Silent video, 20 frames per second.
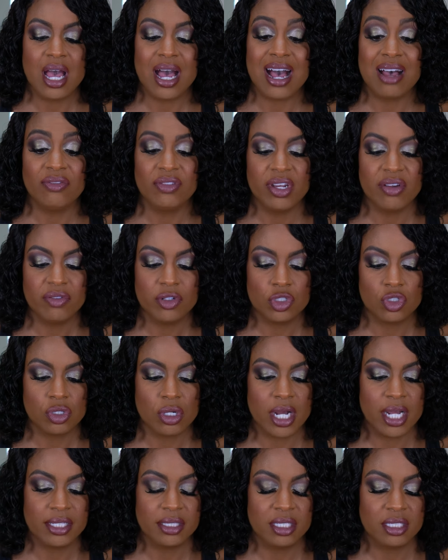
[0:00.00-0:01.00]
I've never
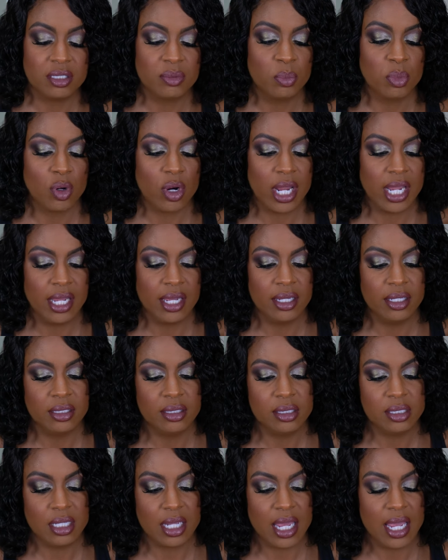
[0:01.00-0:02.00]
tried this
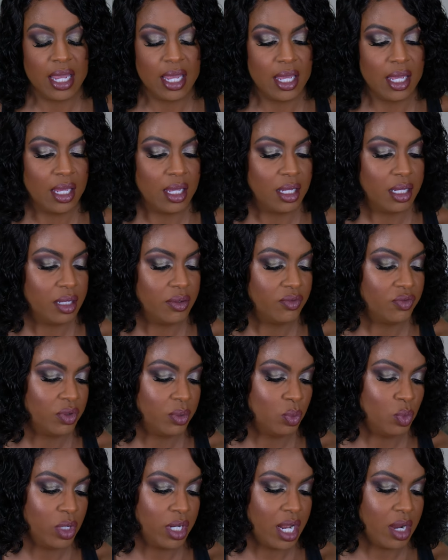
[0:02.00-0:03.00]
brand, and
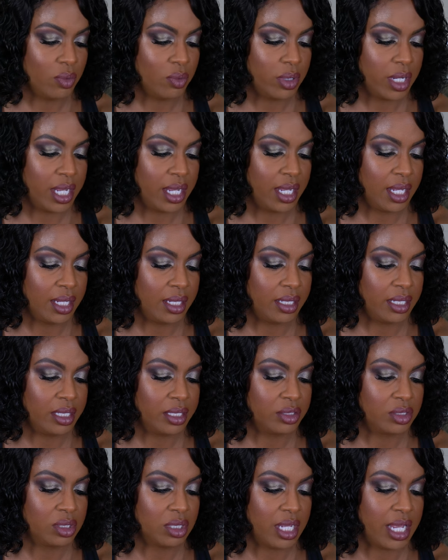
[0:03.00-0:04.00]
from what I read, it
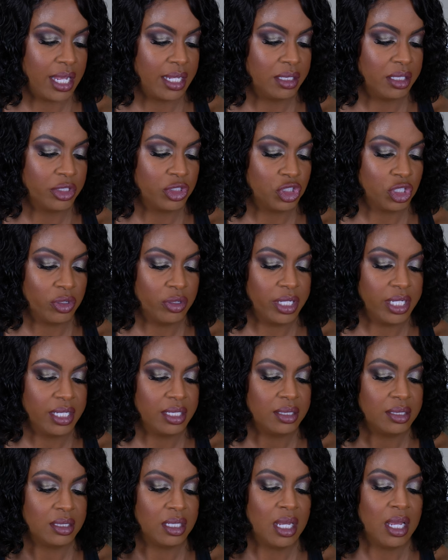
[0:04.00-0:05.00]
is a
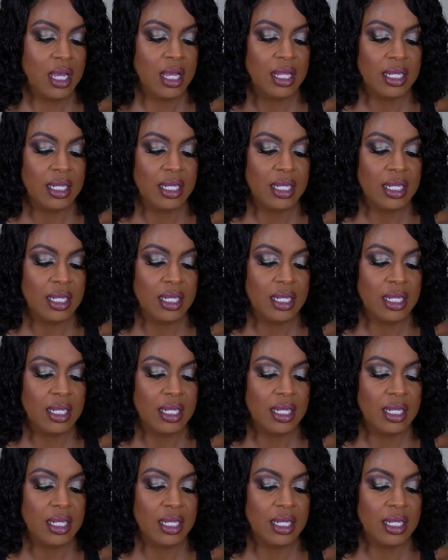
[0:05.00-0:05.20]
luxurious,